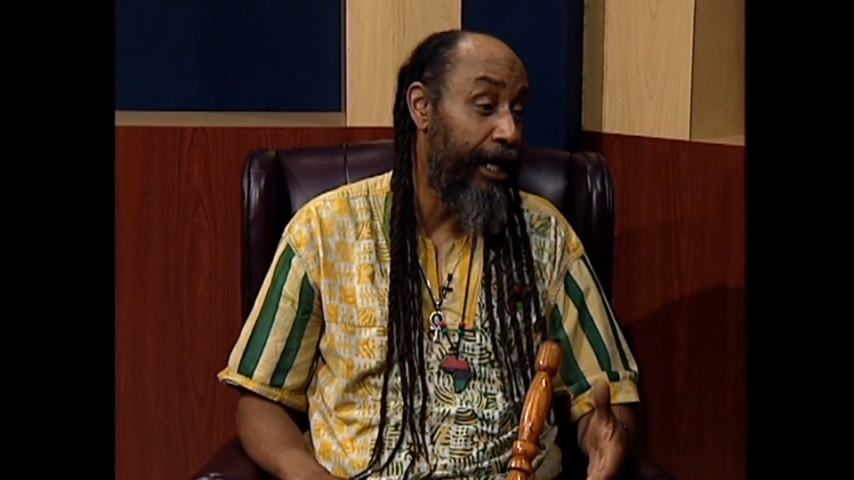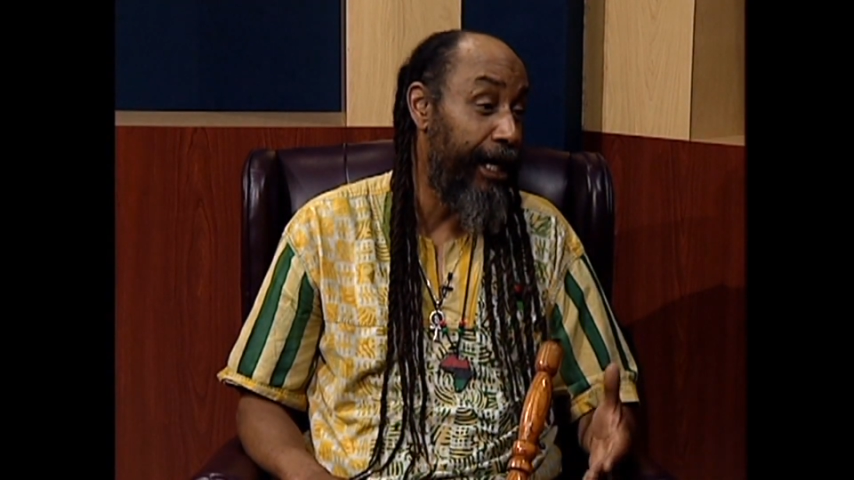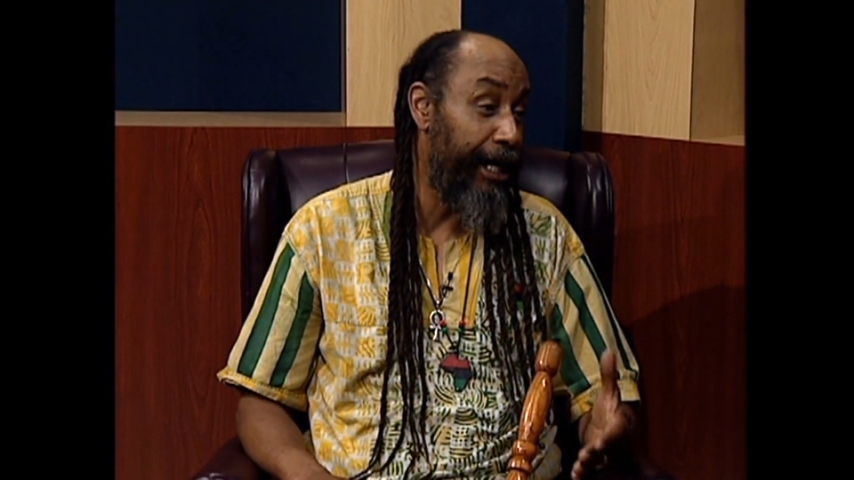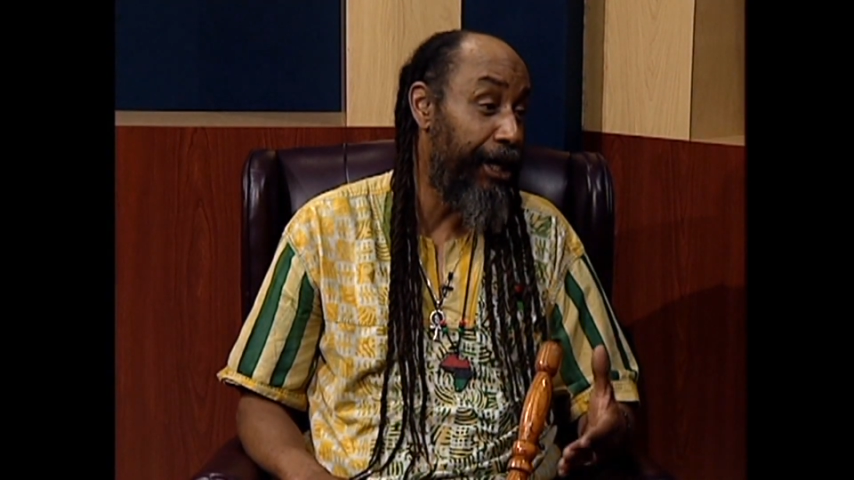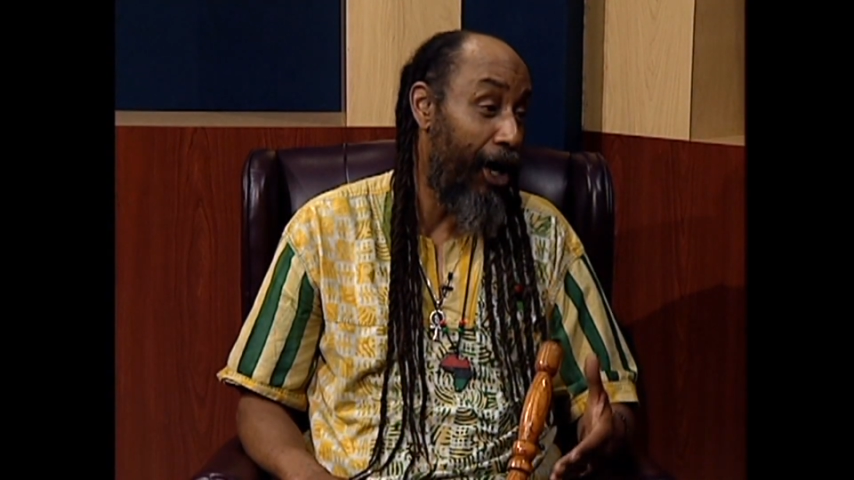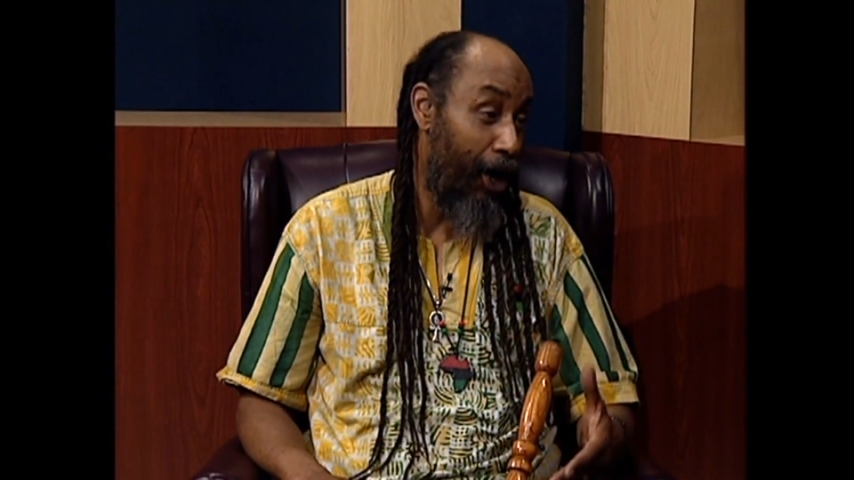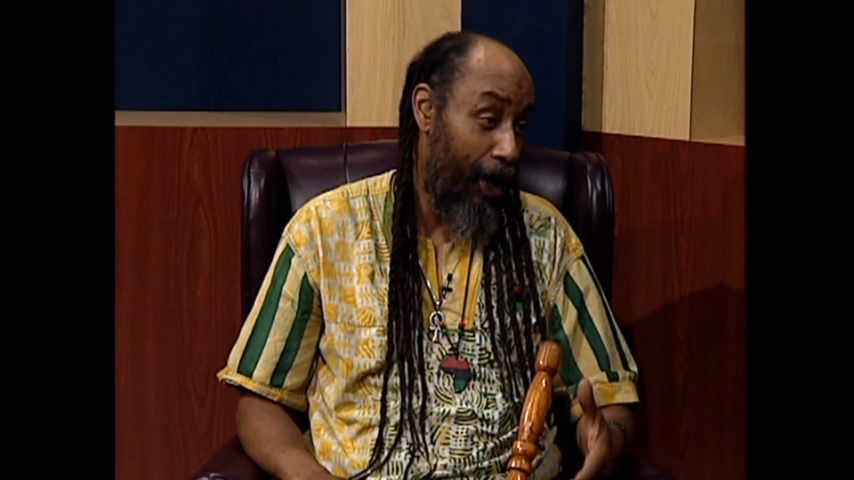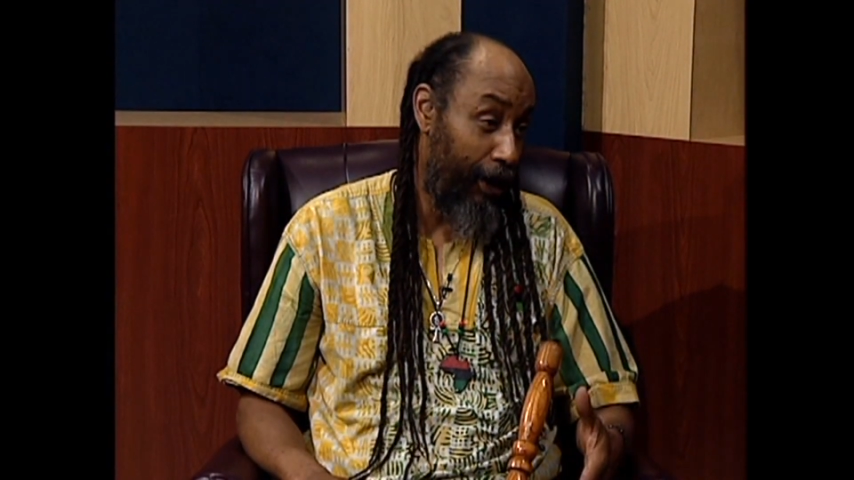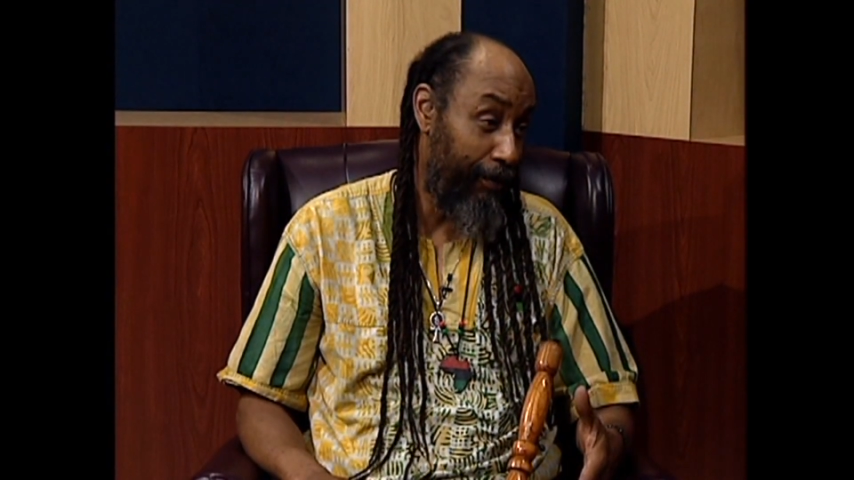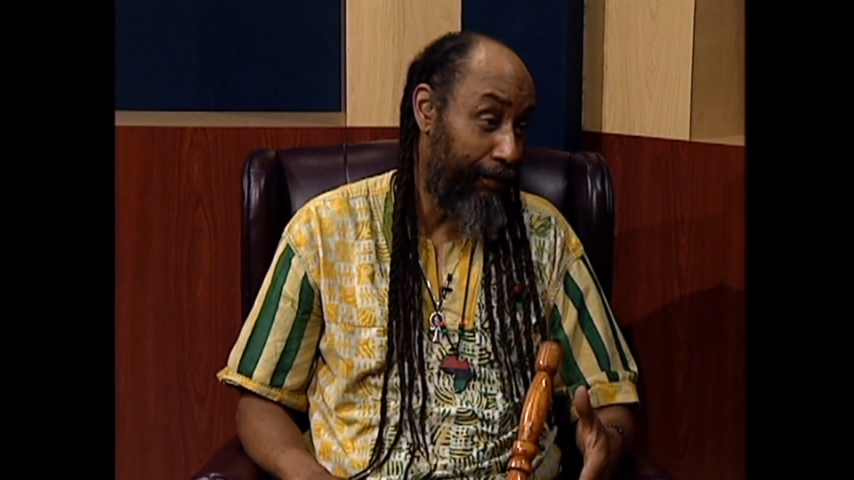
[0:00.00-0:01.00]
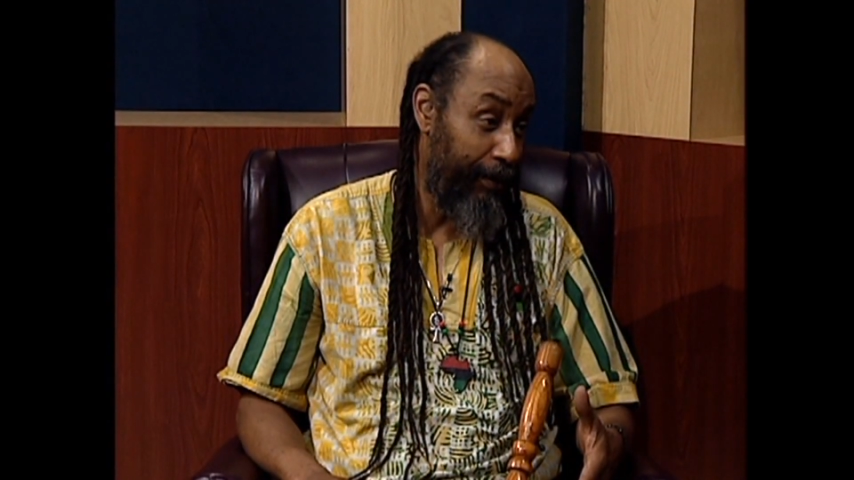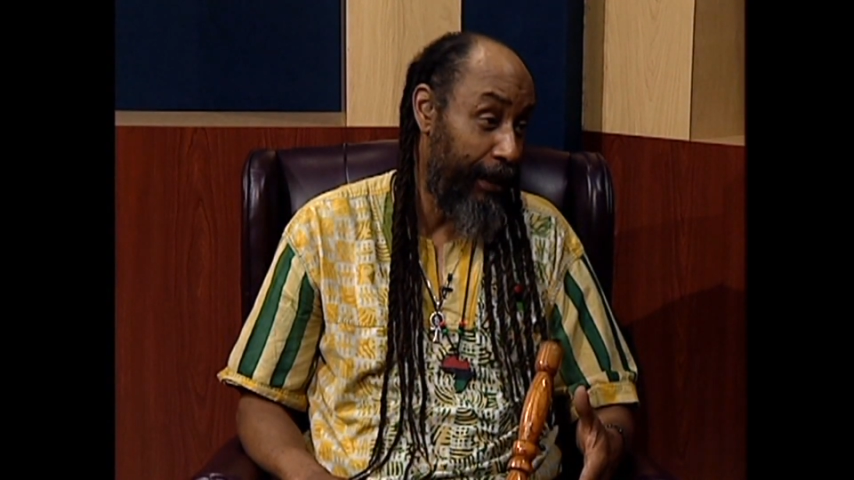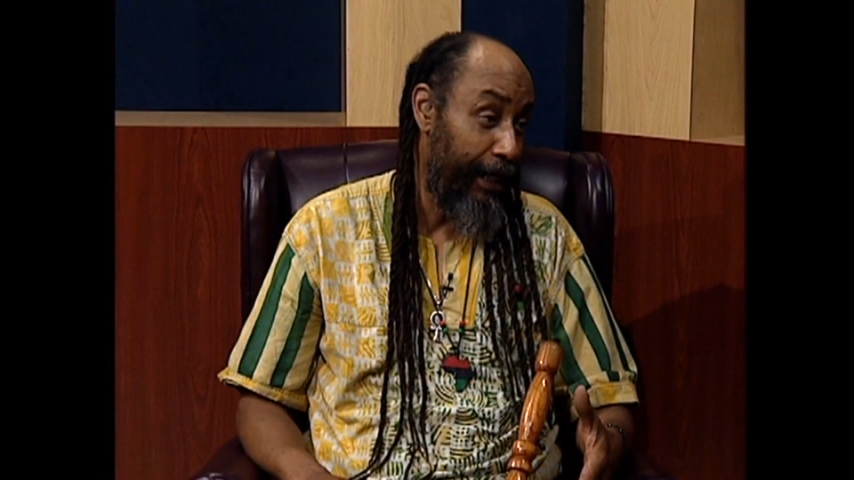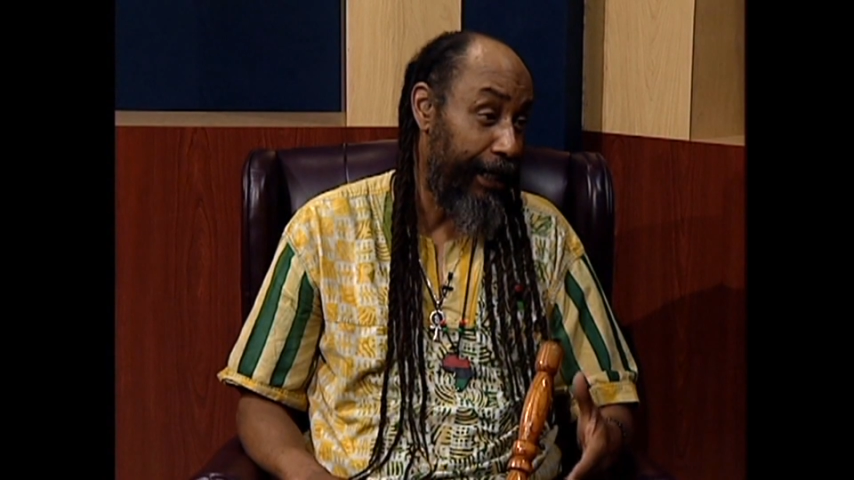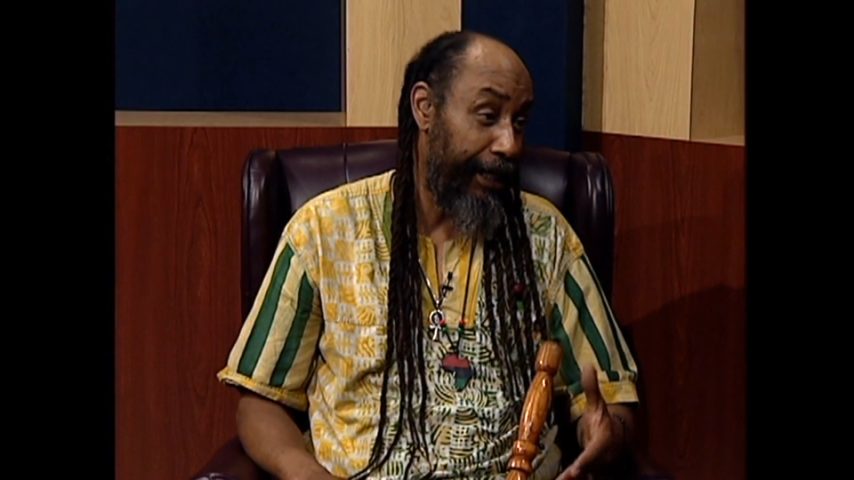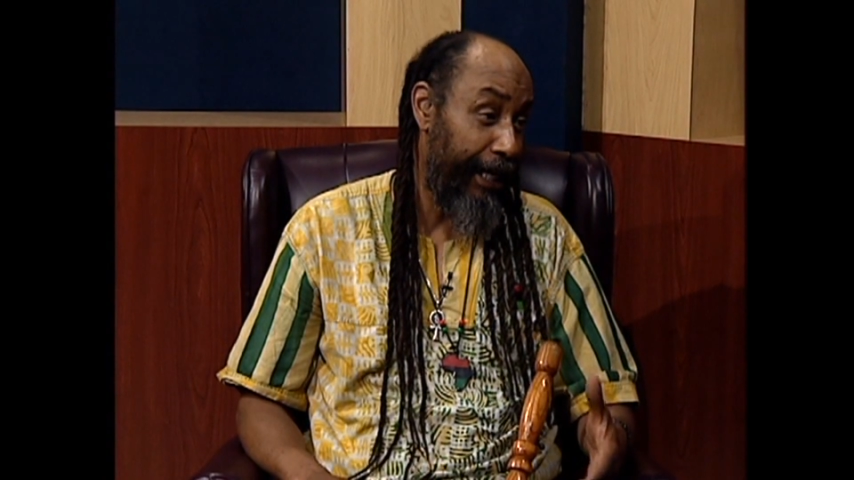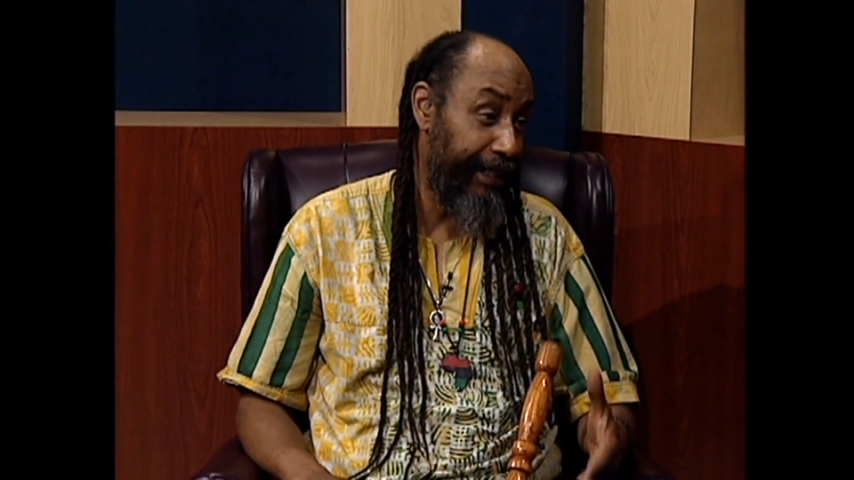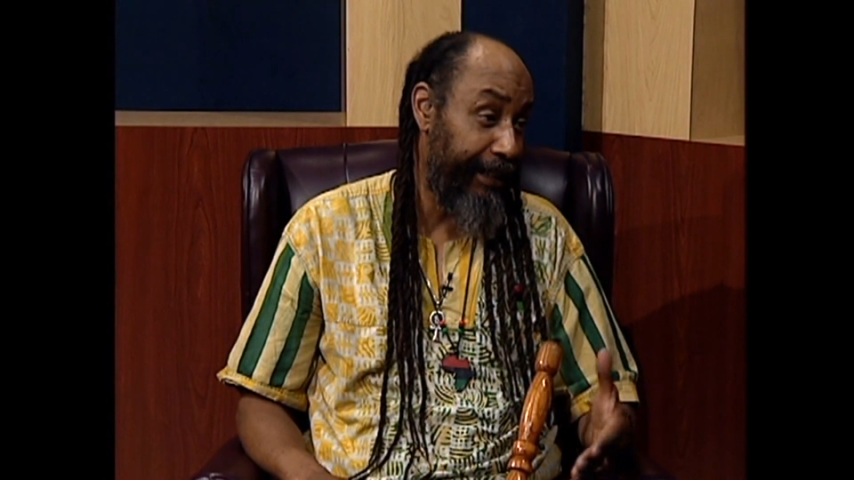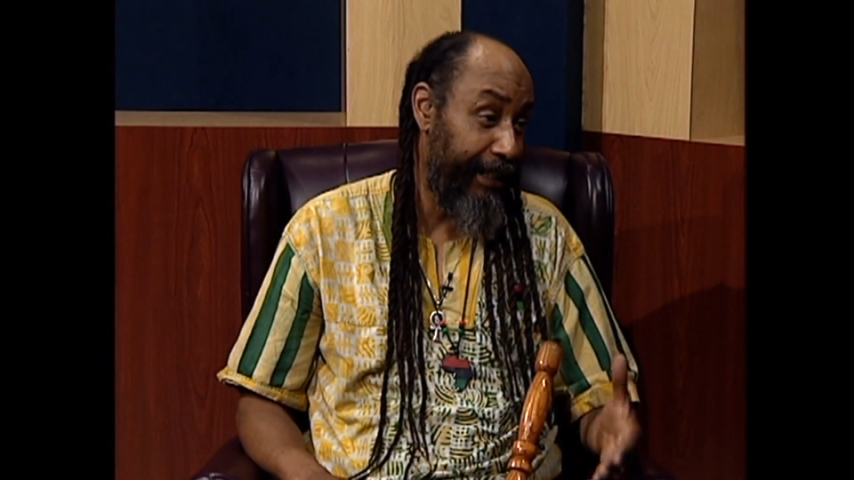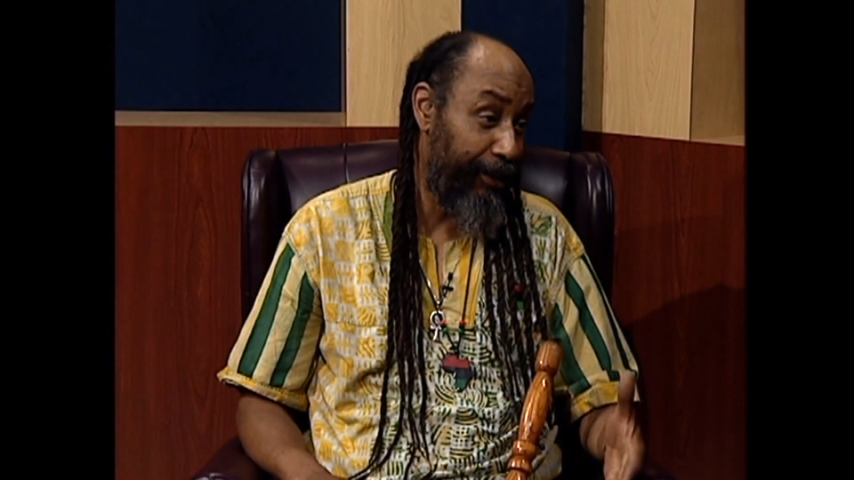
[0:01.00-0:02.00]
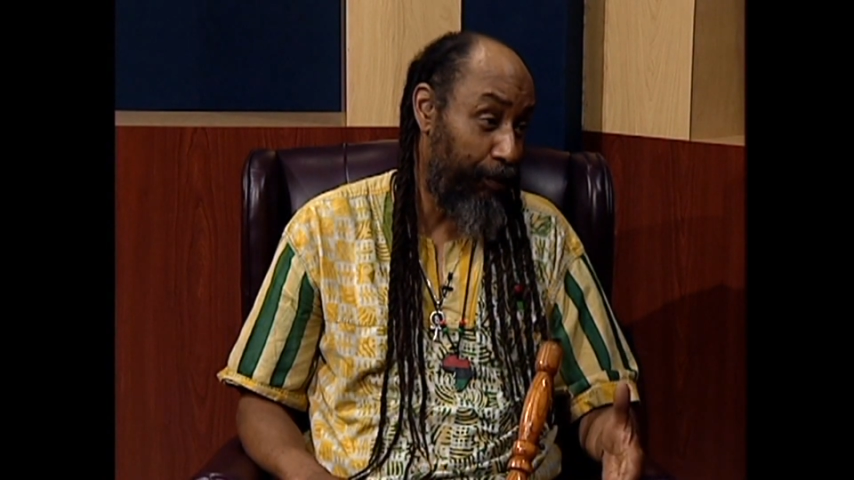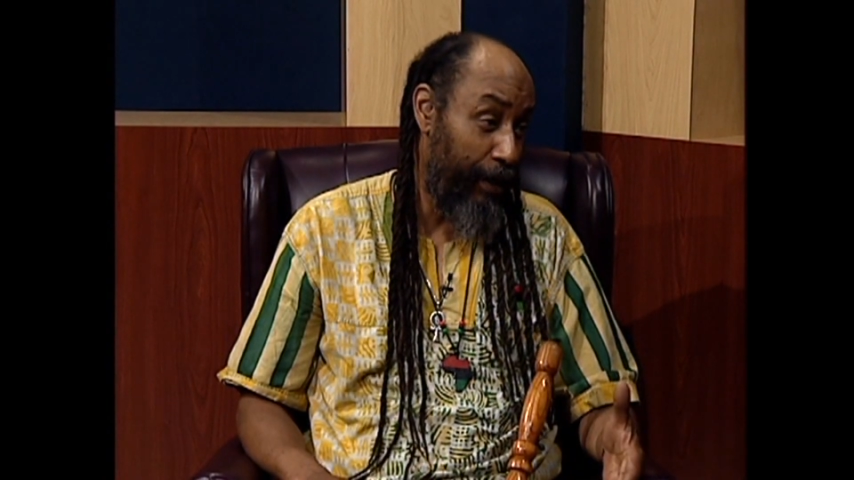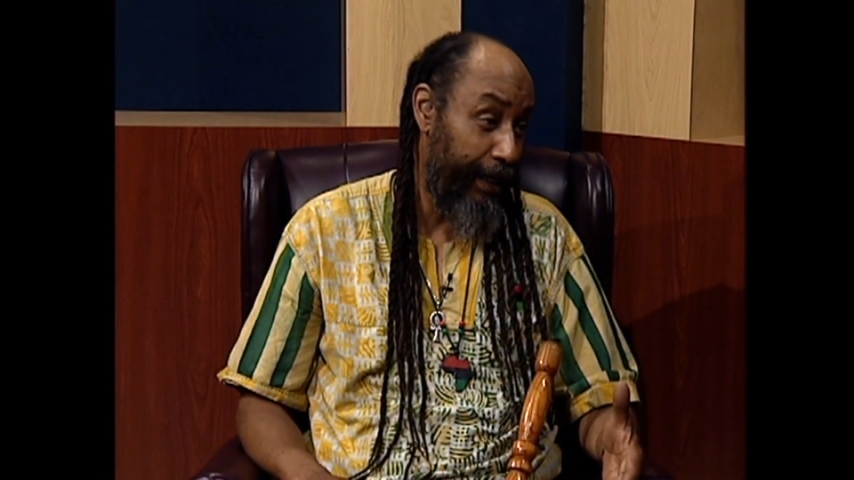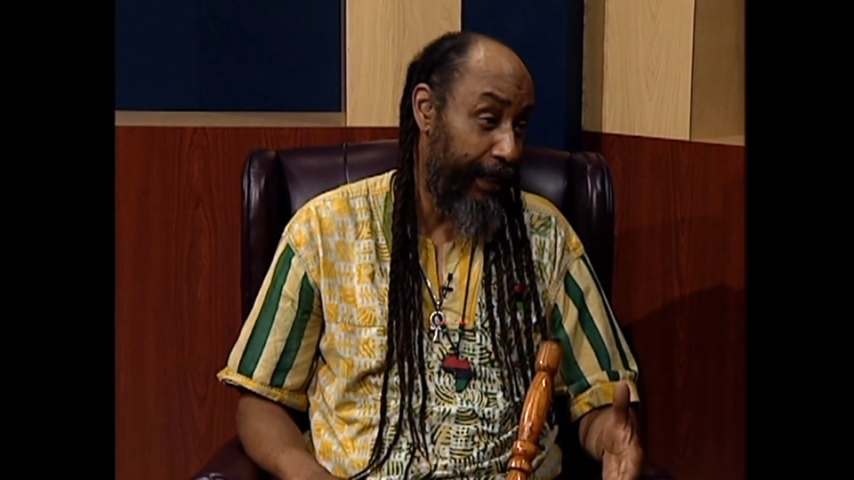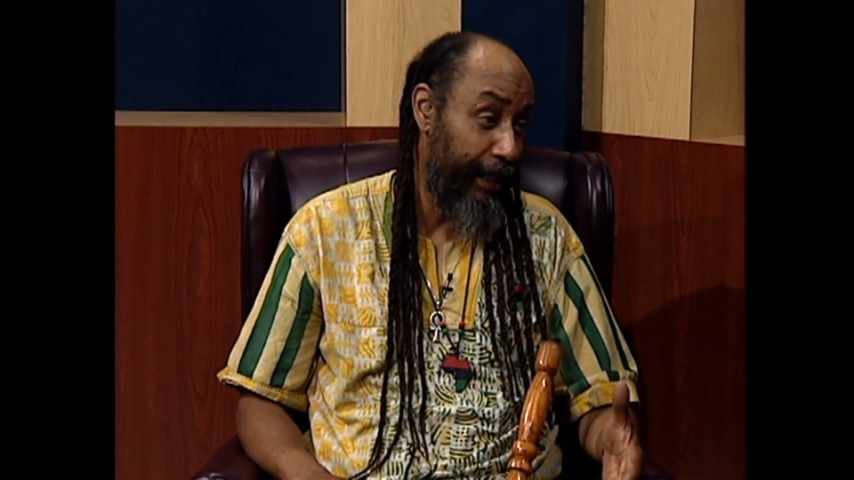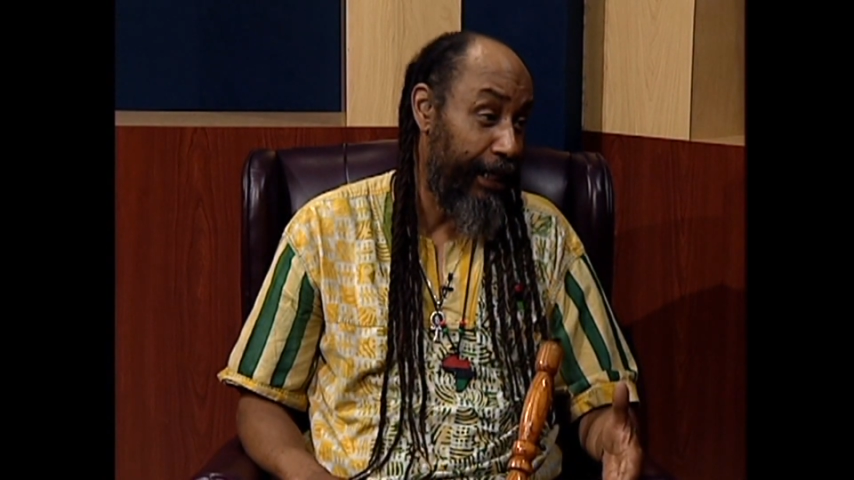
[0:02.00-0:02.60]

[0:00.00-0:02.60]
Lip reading: in Harlem in 1920.